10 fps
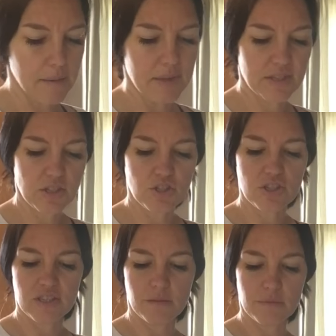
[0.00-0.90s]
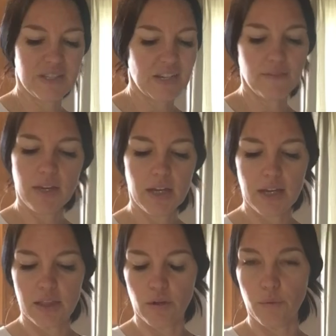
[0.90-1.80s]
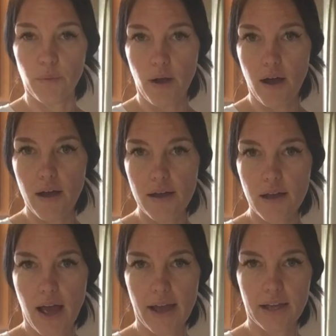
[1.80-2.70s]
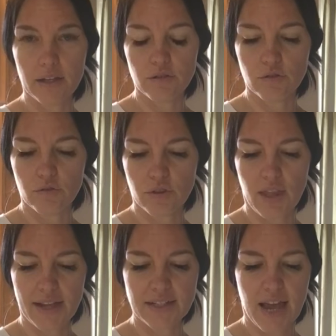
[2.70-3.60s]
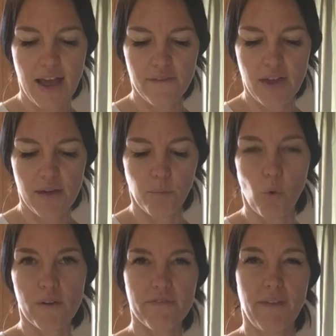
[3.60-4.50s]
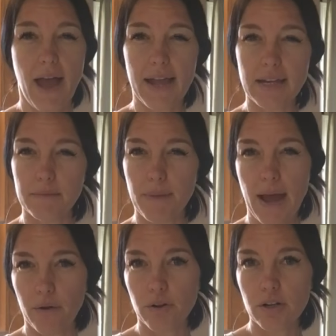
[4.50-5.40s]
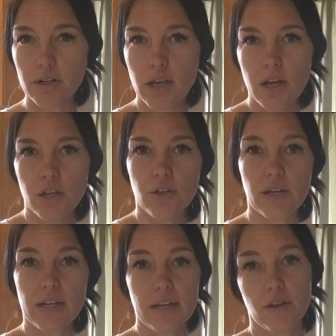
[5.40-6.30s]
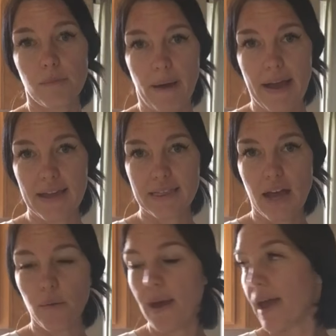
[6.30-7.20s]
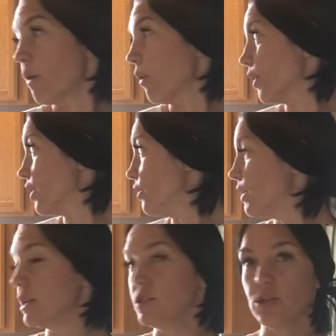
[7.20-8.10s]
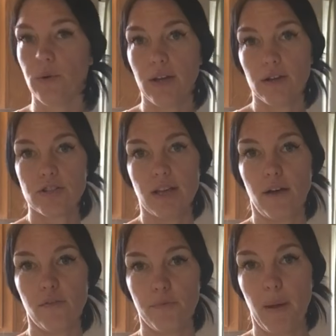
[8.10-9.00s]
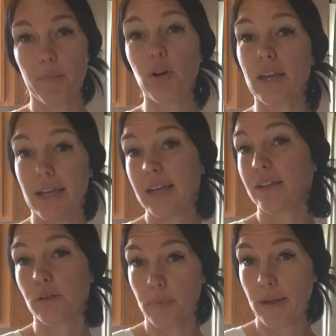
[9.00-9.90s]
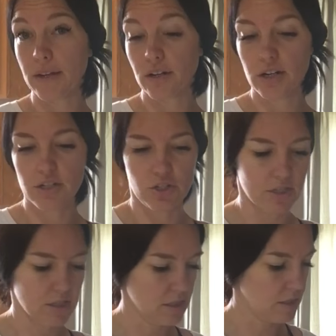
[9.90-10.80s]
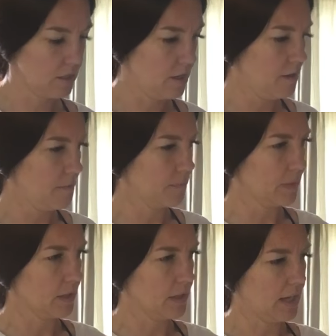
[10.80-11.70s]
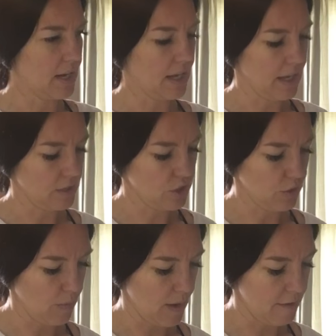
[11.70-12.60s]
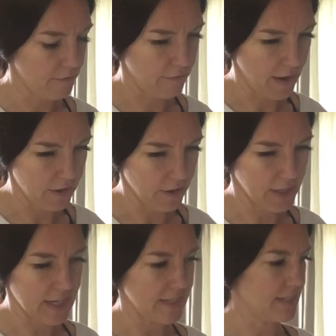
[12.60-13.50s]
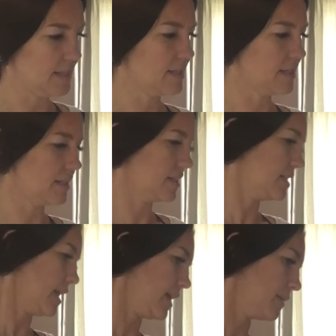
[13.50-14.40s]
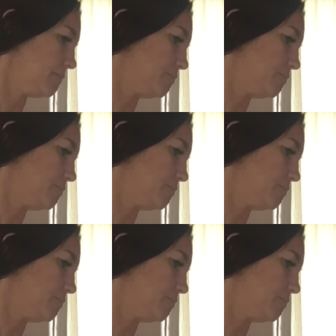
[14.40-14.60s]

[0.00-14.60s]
This is just some stevia in the raw. I like to have it more fine and powdered. You can either buy it that way, or you can do it yourself by putting it in your blender and just getting it to a finer consistency.